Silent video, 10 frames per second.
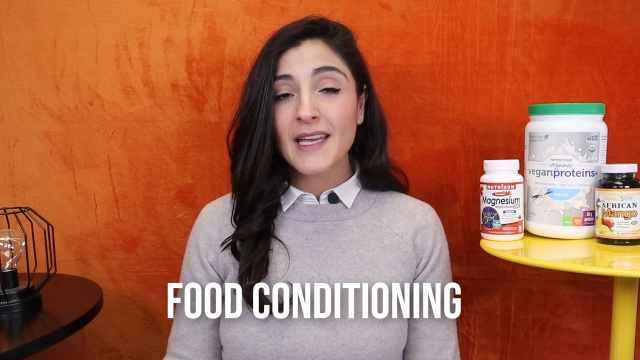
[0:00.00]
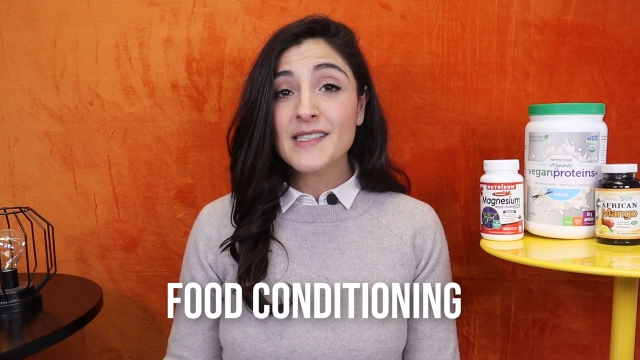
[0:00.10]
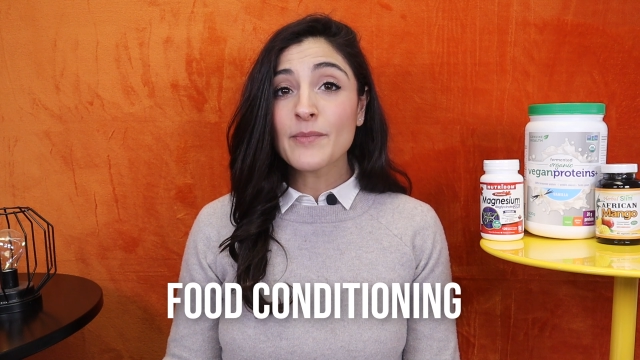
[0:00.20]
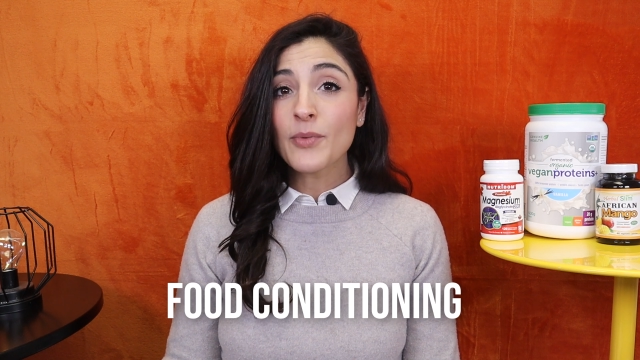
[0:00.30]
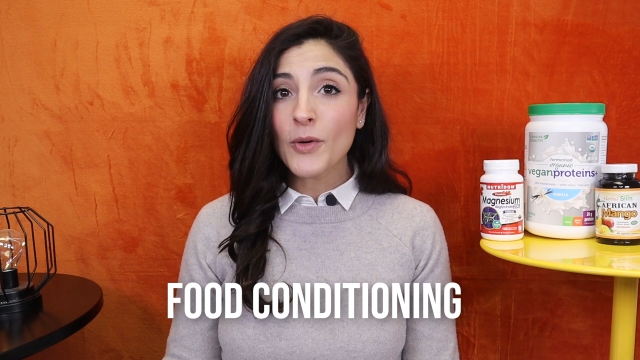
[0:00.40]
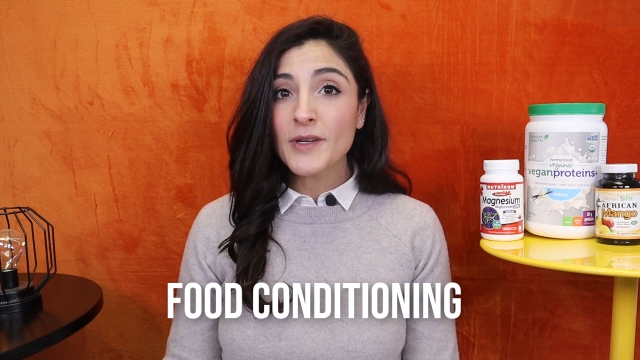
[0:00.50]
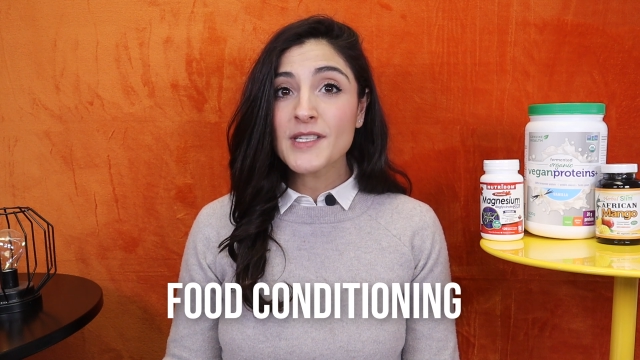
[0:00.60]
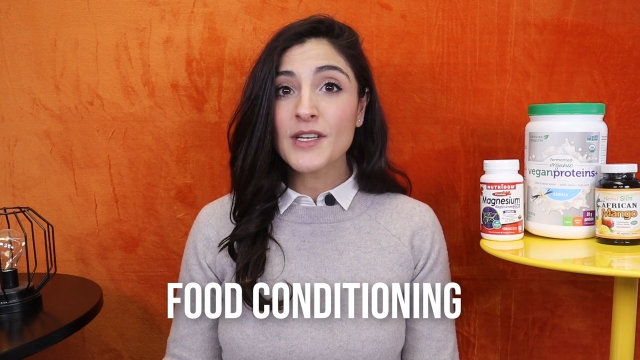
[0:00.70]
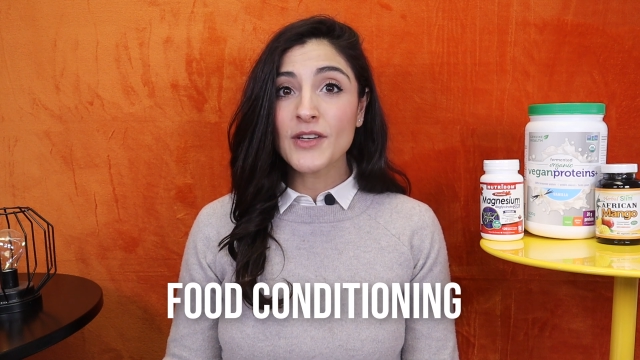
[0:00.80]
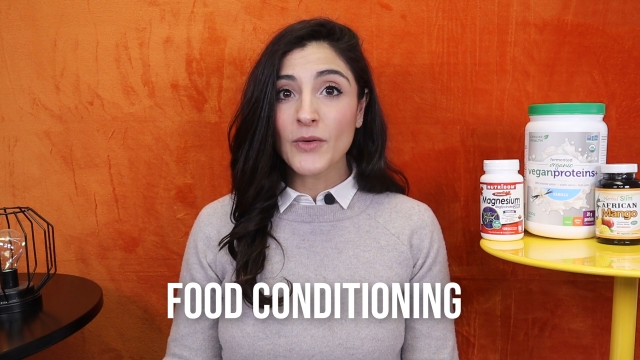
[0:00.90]
It's
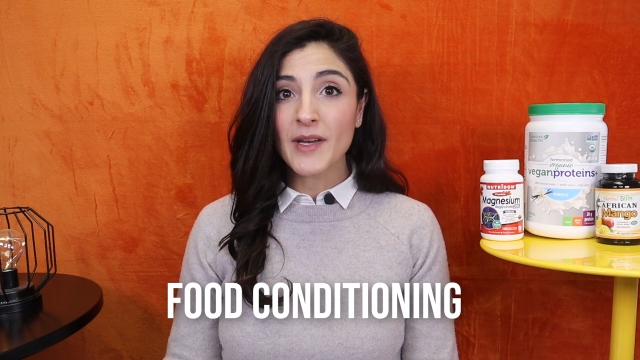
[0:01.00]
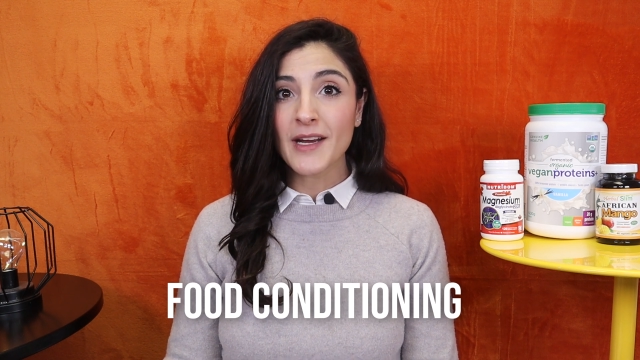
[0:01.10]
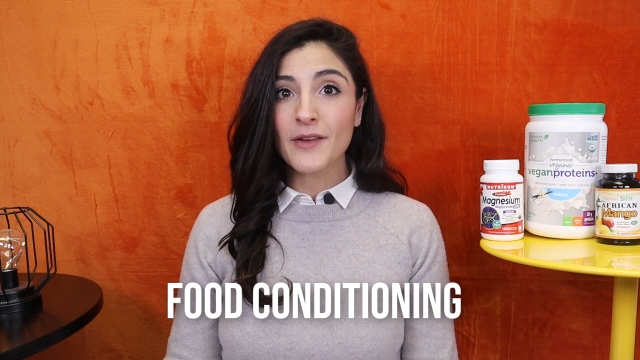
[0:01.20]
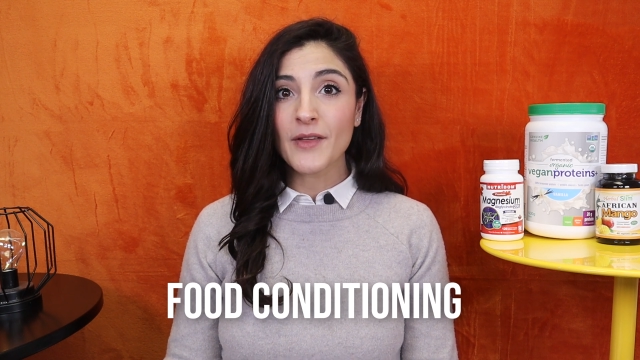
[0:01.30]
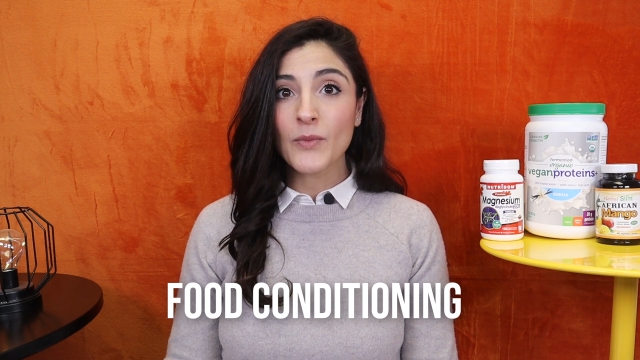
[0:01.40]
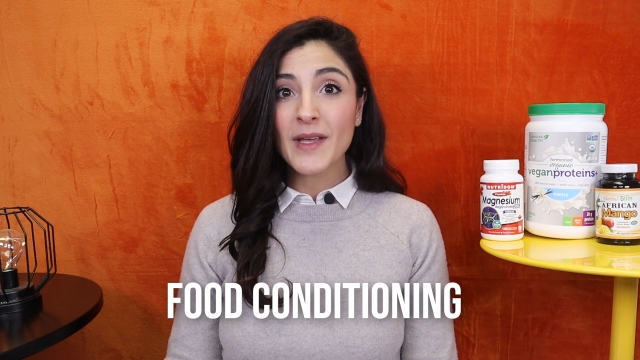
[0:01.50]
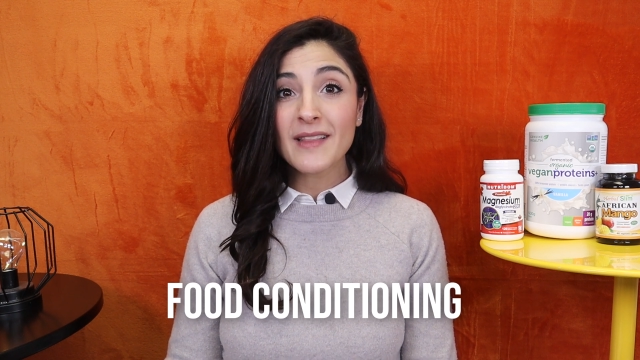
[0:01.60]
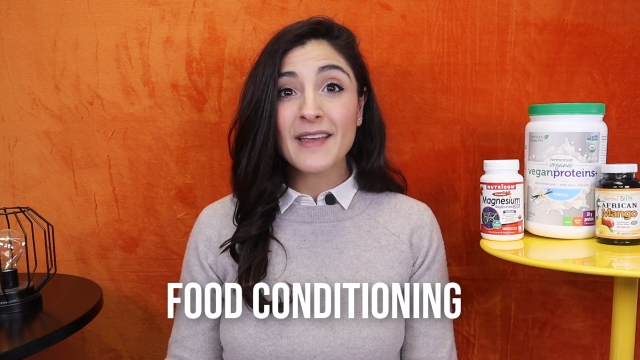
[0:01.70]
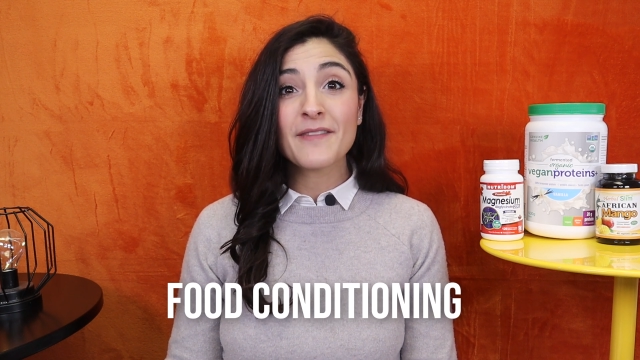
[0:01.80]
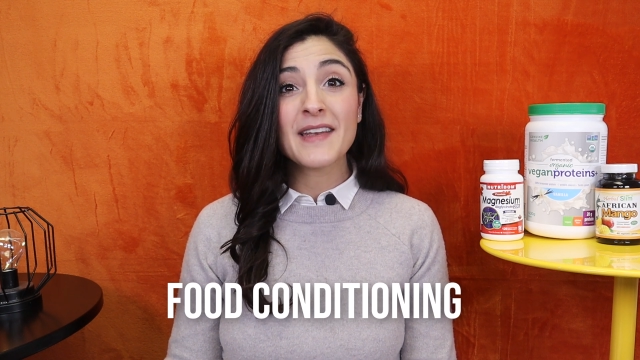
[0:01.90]
important to note here that we
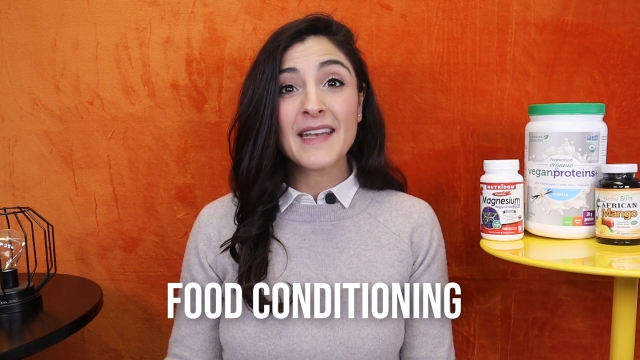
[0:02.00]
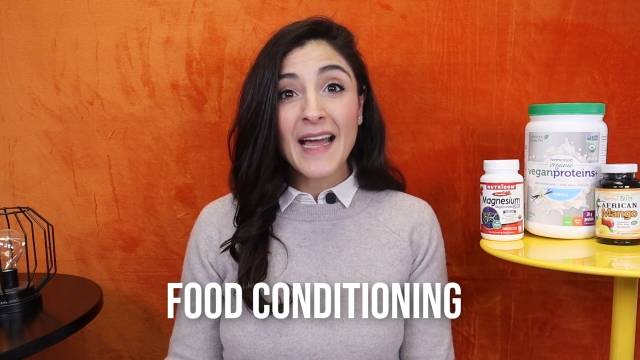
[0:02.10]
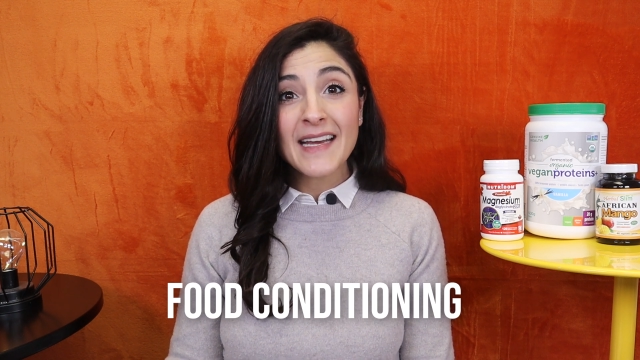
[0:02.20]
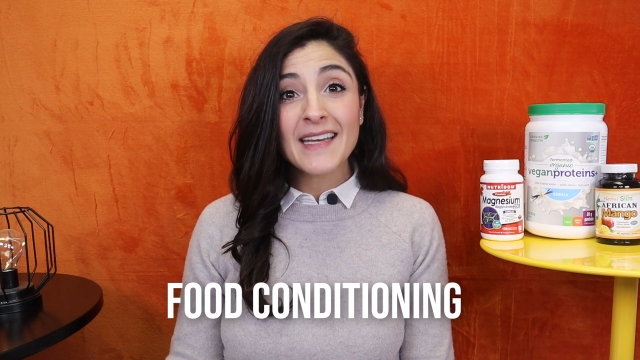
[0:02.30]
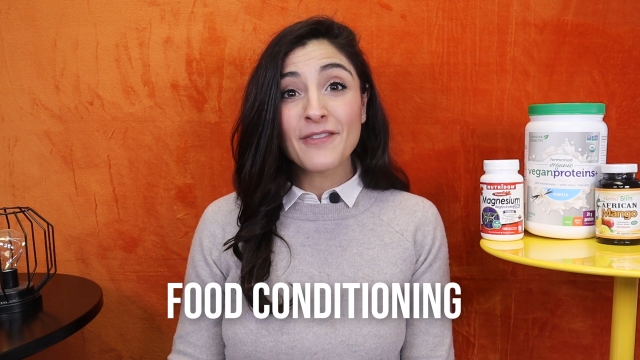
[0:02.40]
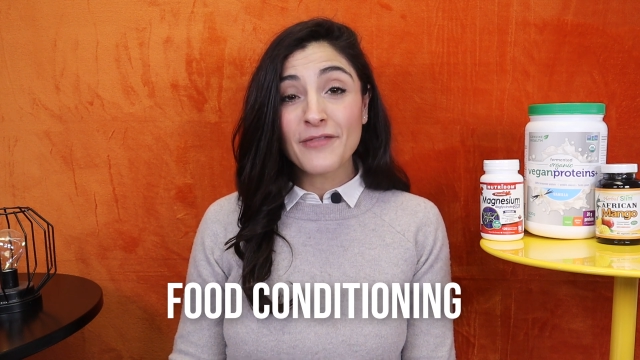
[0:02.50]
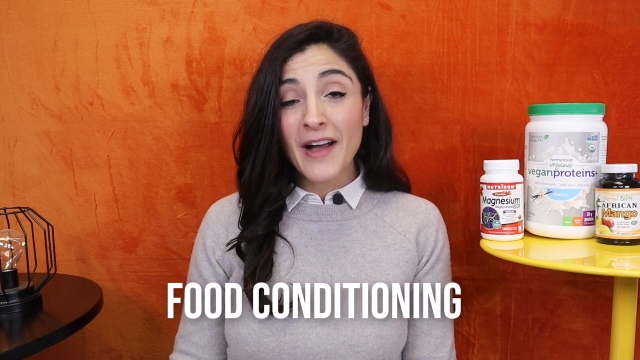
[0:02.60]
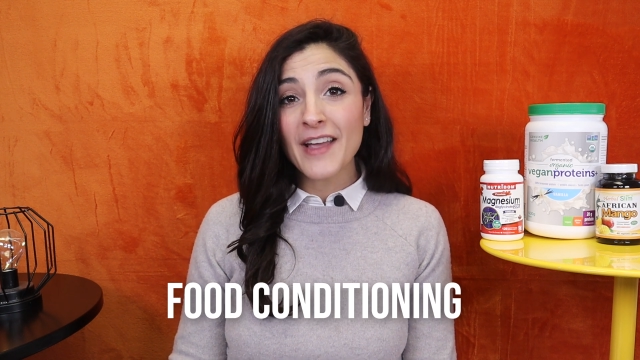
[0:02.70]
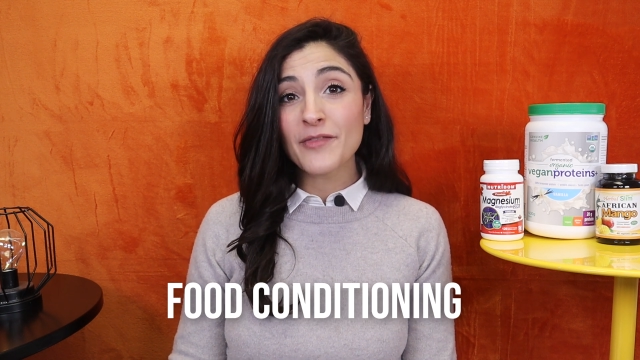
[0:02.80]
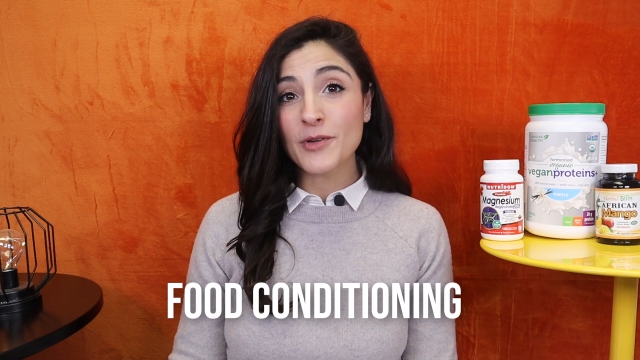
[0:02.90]
live
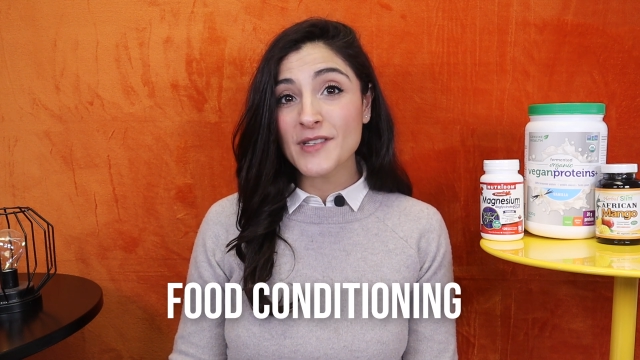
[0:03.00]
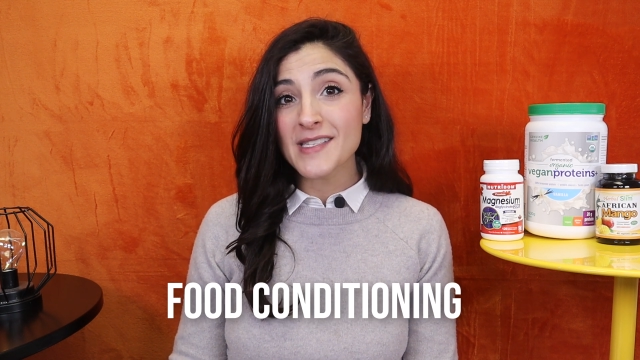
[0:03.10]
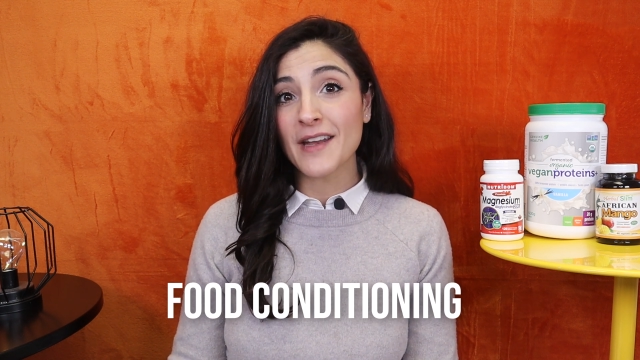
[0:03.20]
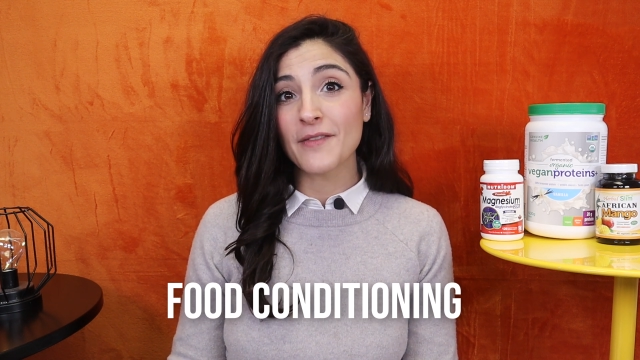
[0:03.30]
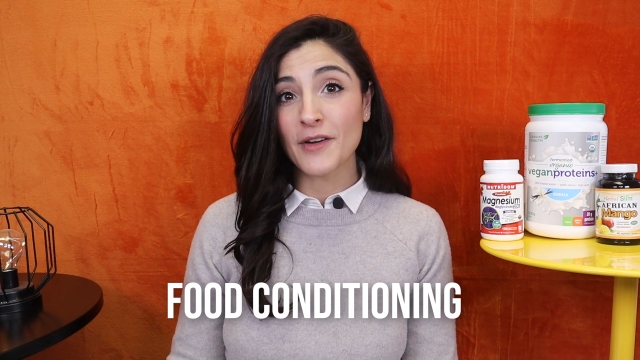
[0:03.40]
95%